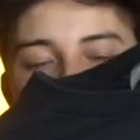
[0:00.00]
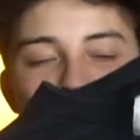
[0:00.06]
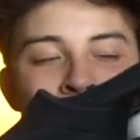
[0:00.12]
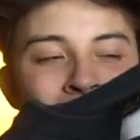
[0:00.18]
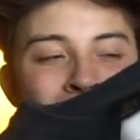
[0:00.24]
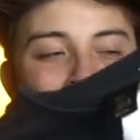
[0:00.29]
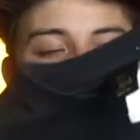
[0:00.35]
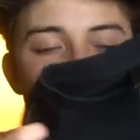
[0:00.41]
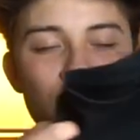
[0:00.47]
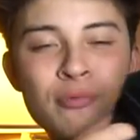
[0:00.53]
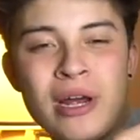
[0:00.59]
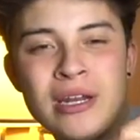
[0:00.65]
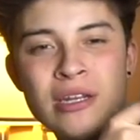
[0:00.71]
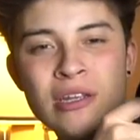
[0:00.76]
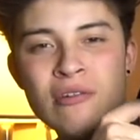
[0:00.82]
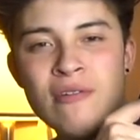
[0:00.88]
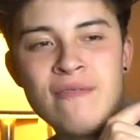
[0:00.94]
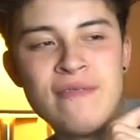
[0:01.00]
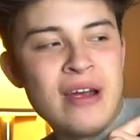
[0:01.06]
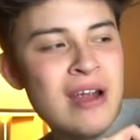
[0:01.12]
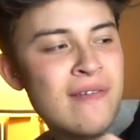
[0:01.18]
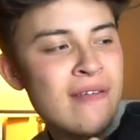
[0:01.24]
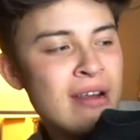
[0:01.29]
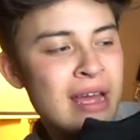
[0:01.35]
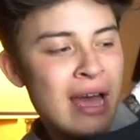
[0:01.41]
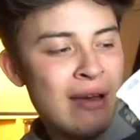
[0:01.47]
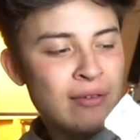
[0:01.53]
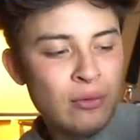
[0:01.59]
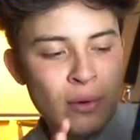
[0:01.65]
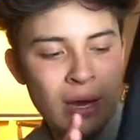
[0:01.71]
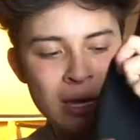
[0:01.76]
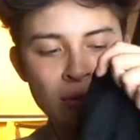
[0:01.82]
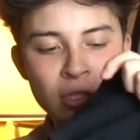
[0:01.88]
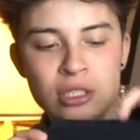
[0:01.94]
pretty much brand new, very, very
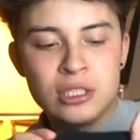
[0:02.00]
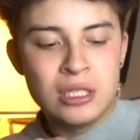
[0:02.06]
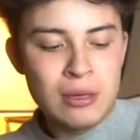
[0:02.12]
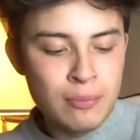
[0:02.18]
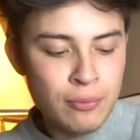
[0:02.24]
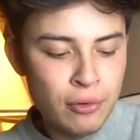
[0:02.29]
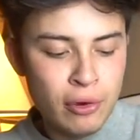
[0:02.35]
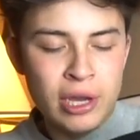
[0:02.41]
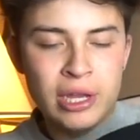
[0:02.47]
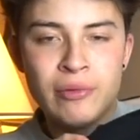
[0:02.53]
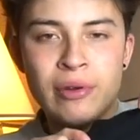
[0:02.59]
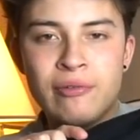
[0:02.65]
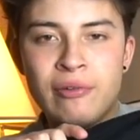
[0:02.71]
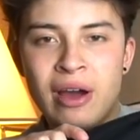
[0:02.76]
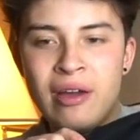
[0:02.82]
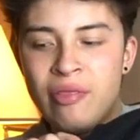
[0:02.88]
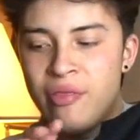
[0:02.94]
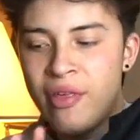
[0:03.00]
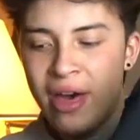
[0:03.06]
heavyweight with just the embroidery right